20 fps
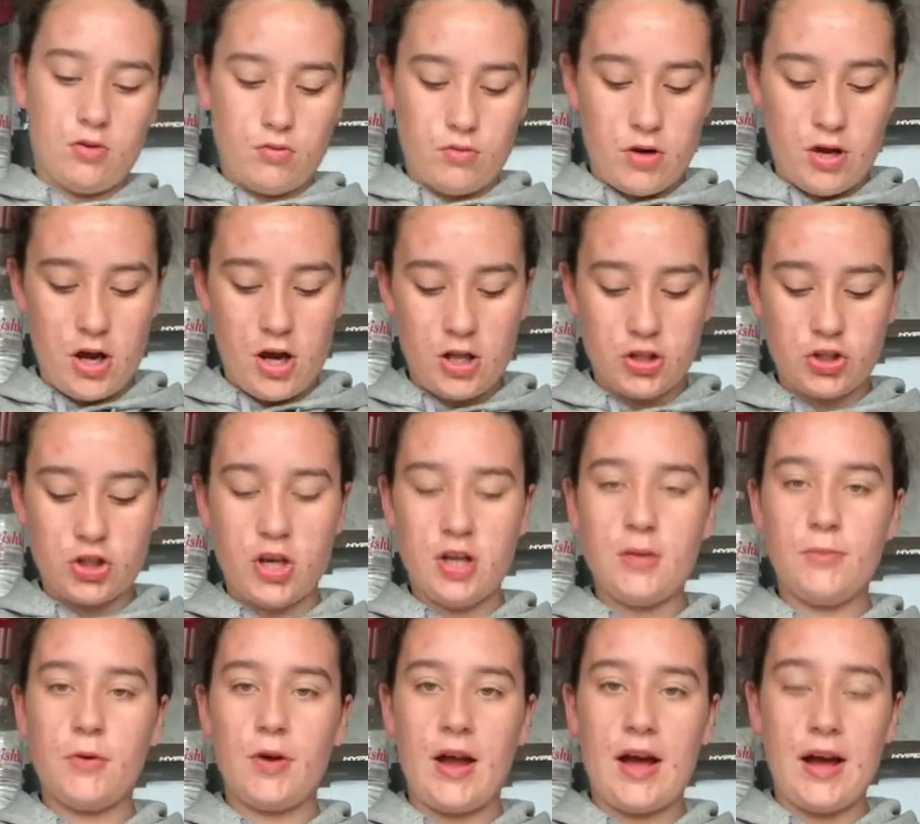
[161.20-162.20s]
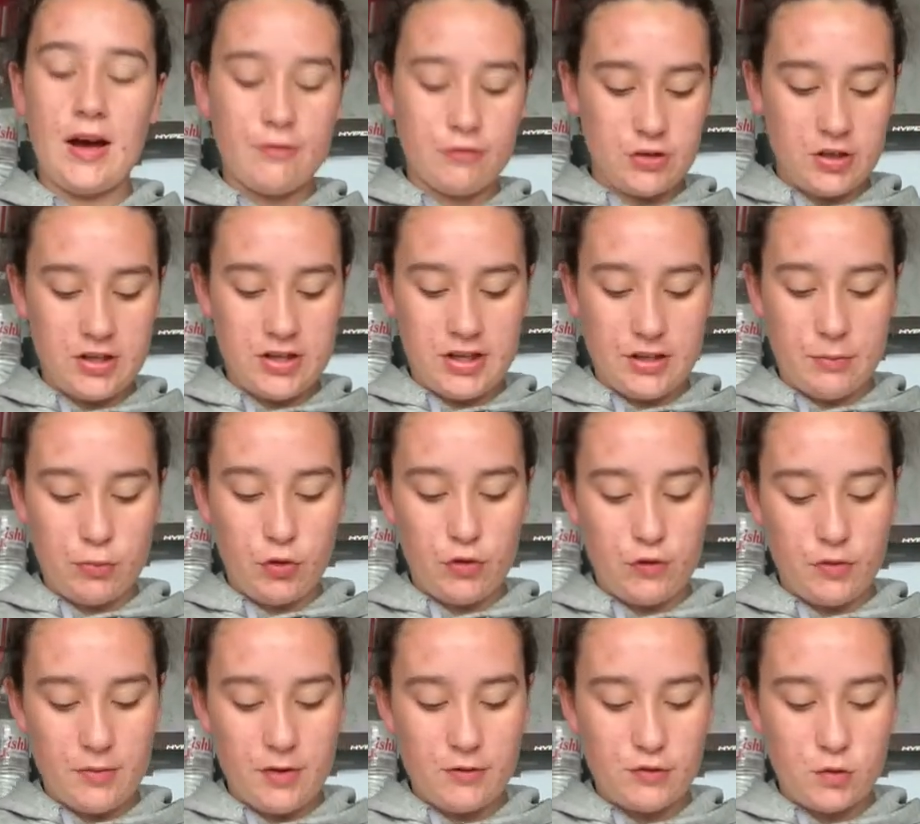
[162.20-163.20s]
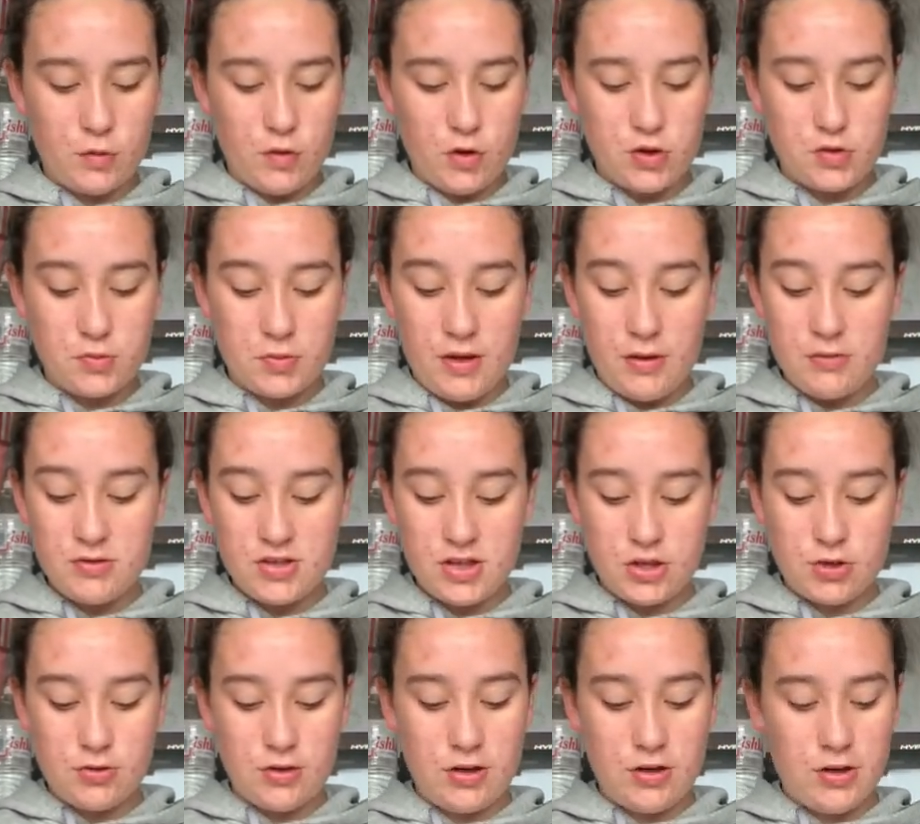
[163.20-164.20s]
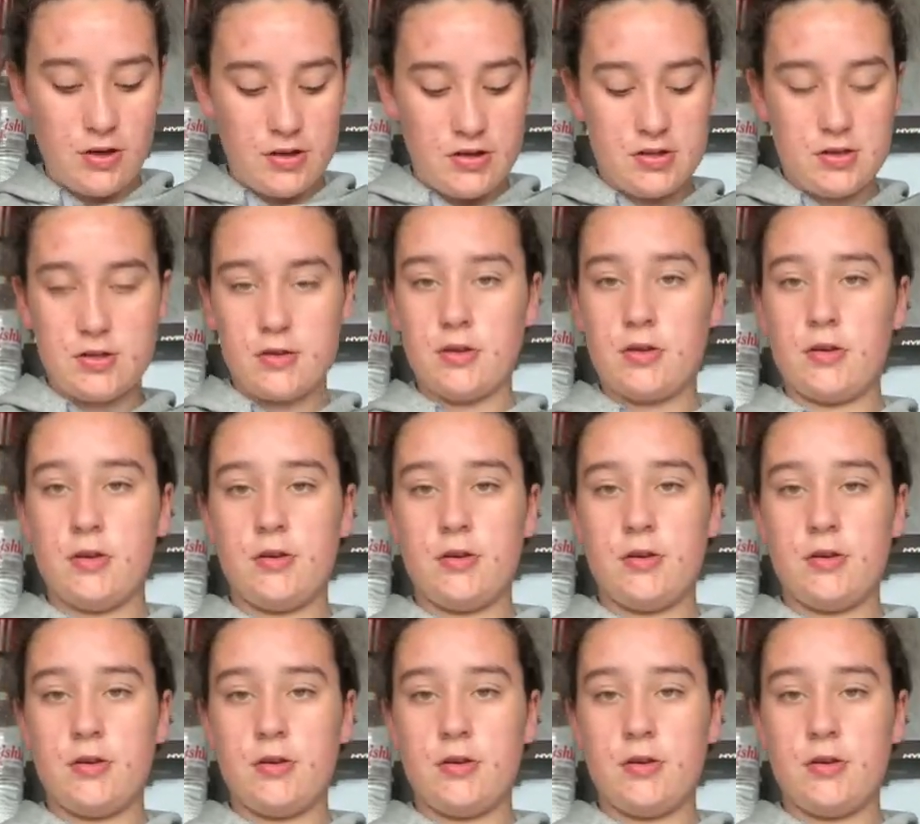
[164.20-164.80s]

right, I'll try them on after I take both of them out of the box, but that one's actually really nice.